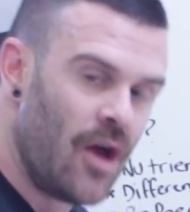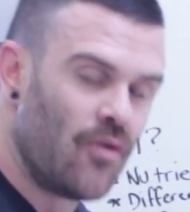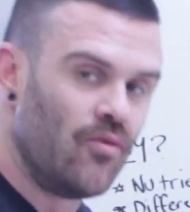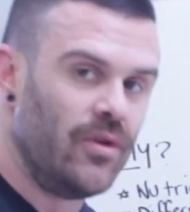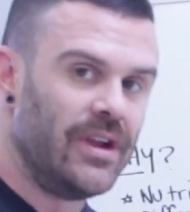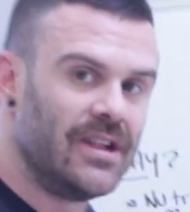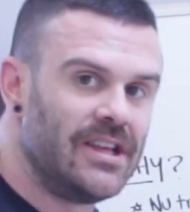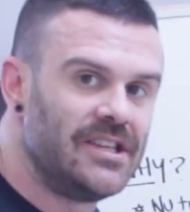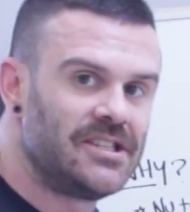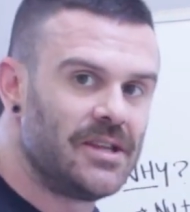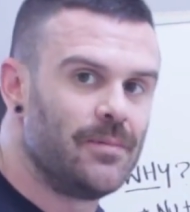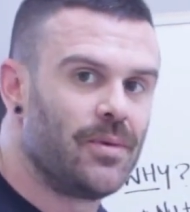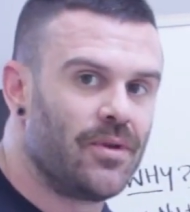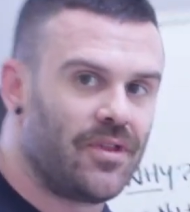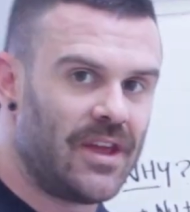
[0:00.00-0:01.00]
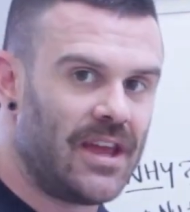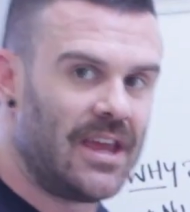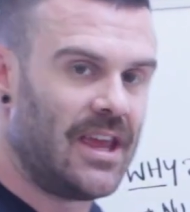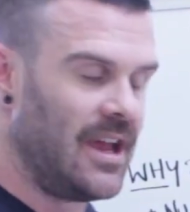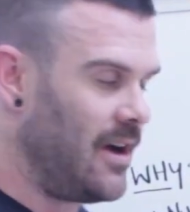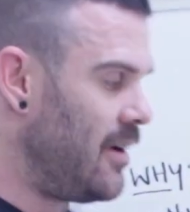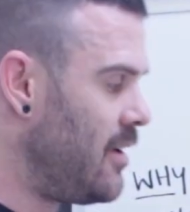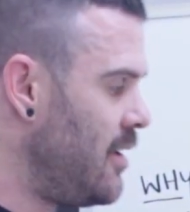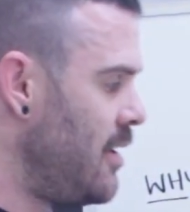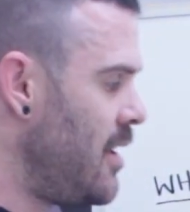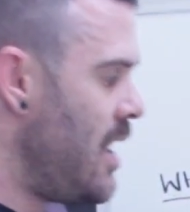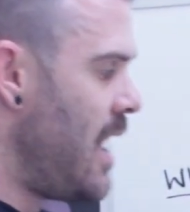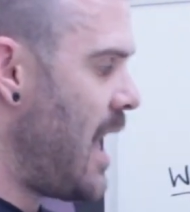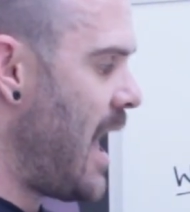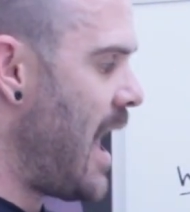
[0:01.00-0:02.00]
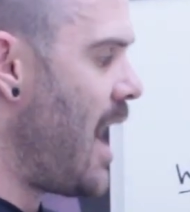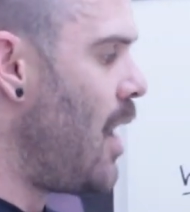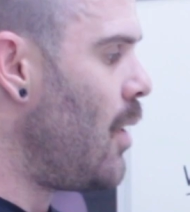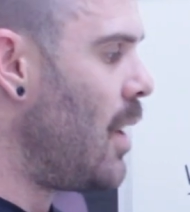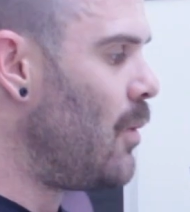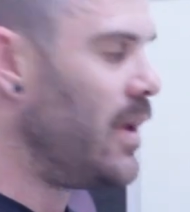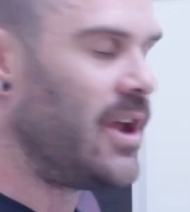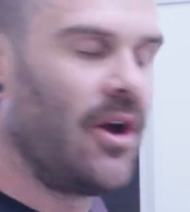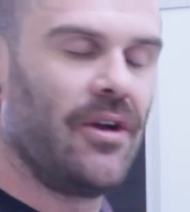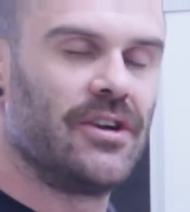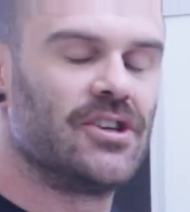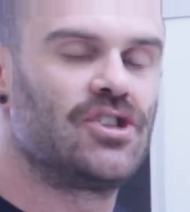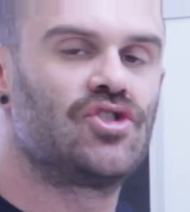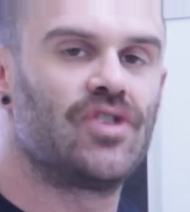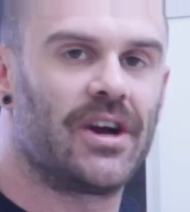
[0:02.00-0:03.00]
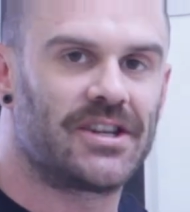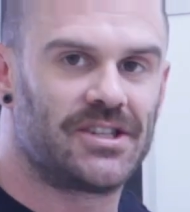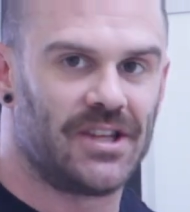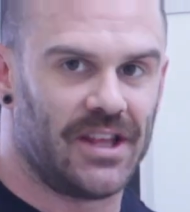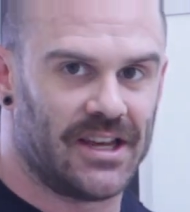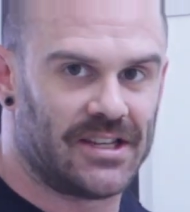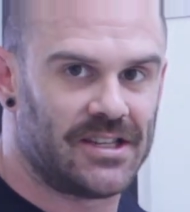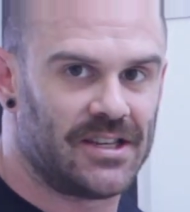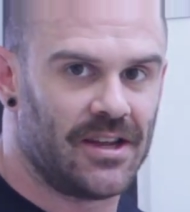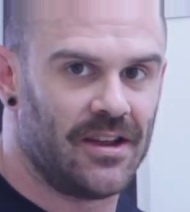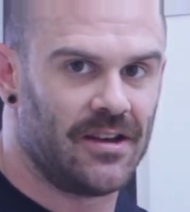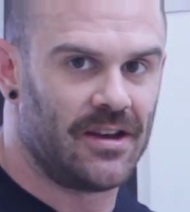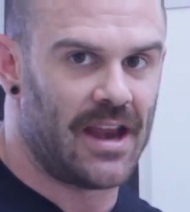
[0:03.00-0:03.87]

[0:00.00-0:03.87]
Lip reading: Really simple thing here. How are we going to structure this?